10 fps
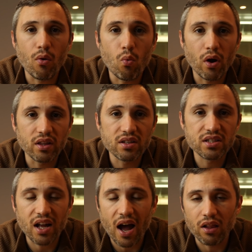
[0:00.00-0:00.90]
one
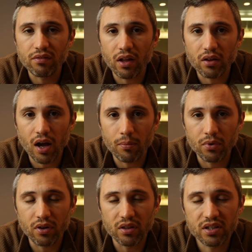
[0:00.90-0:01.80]
style of
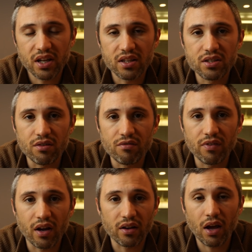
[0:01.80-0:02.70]
helicopter, in the sense of
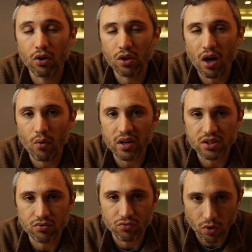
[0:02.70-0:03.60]

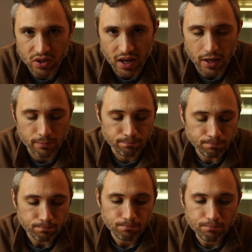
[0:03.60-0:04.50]
counterclockwise rotating.
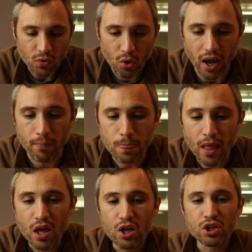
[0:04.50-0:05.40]
Okay,
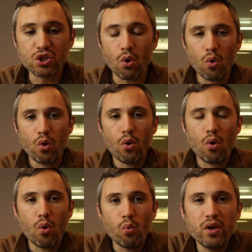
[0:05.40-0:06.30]
so
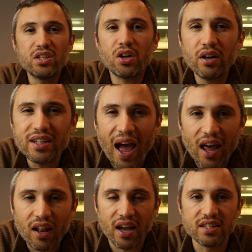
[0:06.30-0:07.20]
we started to
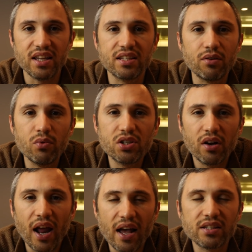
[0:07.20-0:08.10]
analyze this, and we
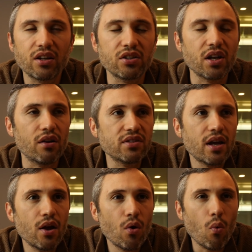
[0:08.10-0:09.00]
started asking ourselves,
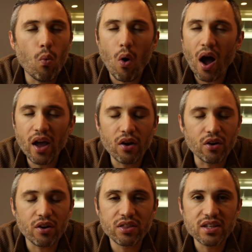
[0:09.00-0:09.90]
why on
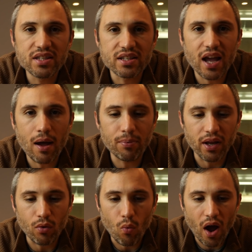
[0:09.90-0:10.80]
earth is this
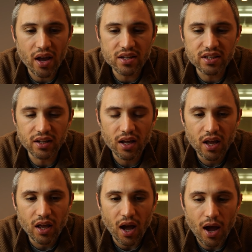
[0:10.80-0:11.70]
happening? Why is it
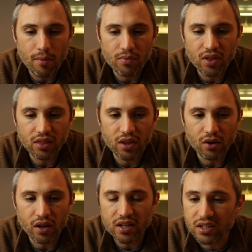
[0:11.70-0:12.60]
that
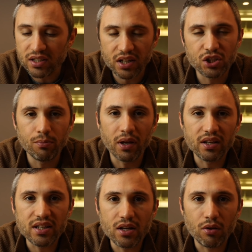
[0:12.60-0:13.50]
there isn't such a
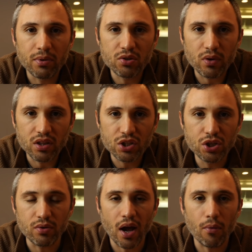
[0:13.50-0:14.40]
big deal between the
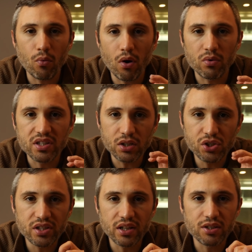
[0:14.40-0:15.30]
two? Now, what was
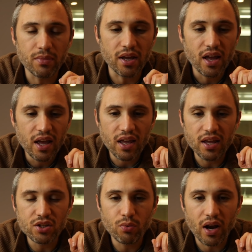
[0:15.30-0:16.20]
interesting to me
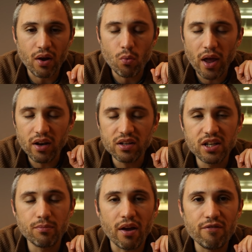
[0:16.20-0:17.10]
is when I went and
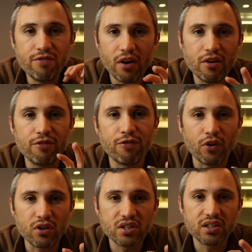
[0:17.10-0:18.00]
did my very
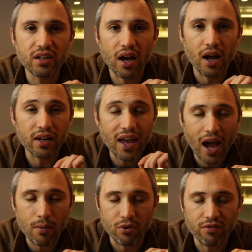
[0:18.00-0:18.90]
first
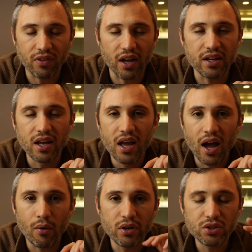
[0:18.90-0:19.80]
Cabri flight,
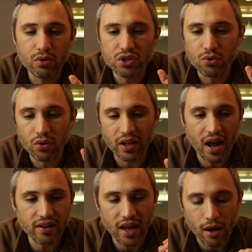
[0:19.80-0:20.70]
I went to a school that
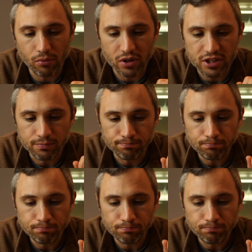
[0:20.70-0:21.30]
had Cabris,